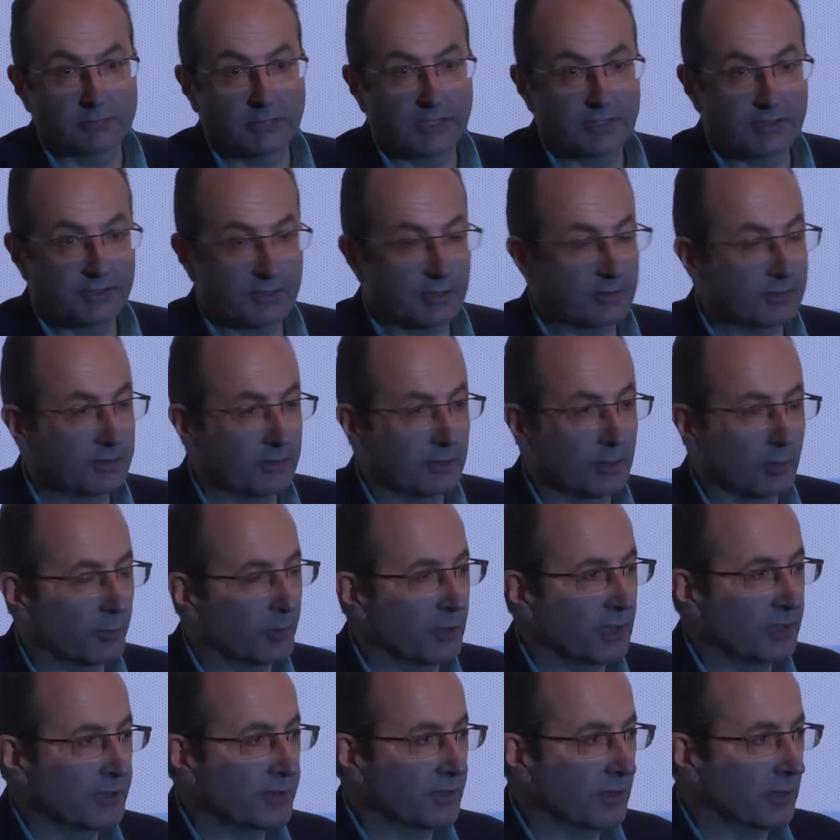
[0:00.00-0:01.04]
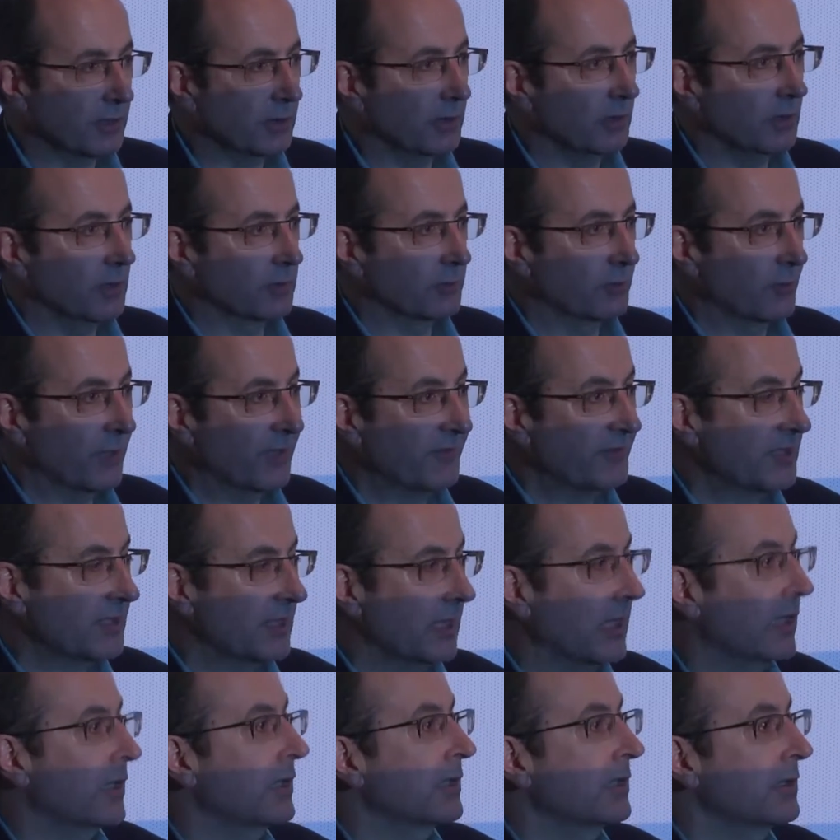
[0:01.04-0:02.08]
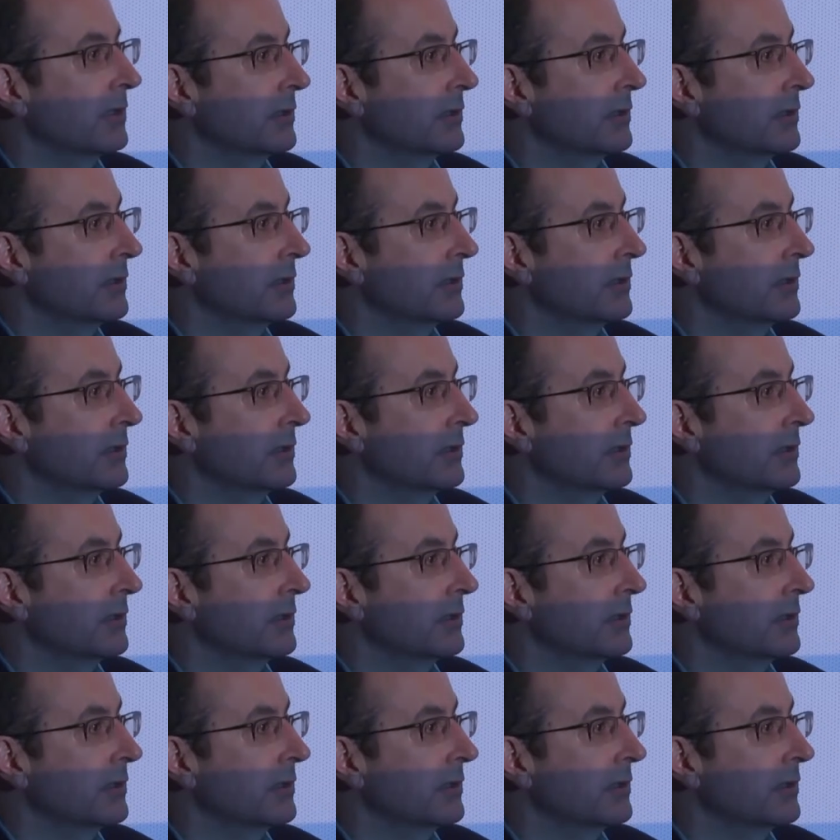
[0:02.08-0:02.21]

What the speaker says: essentially a project called RefStack.